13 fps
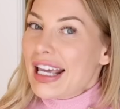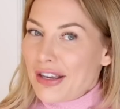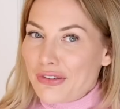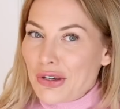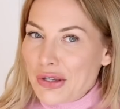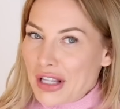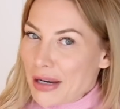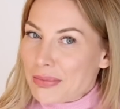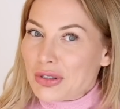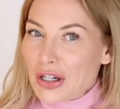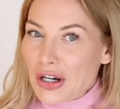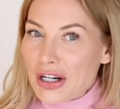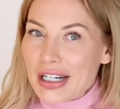if you end up
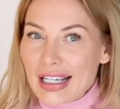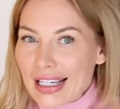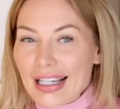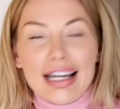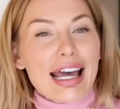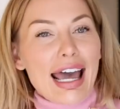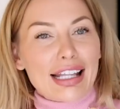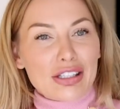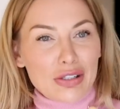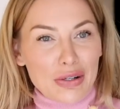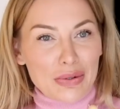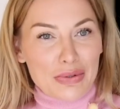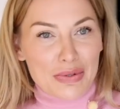dirty and,
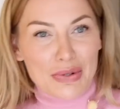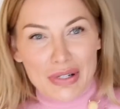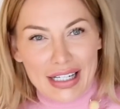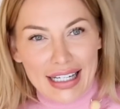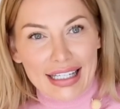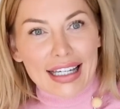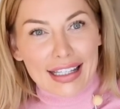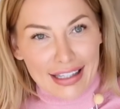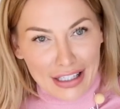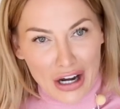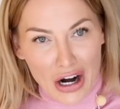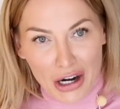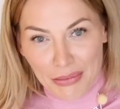you know, ruining the
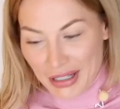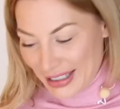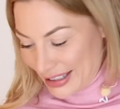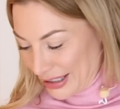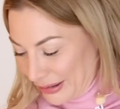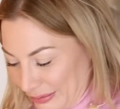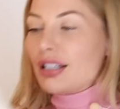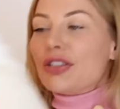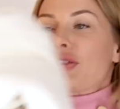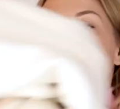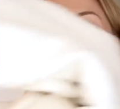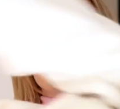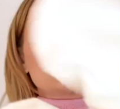garment.
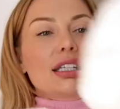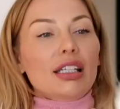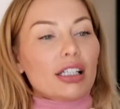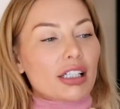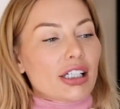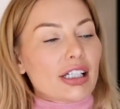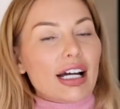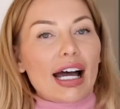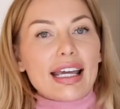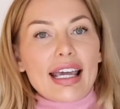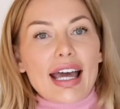So here I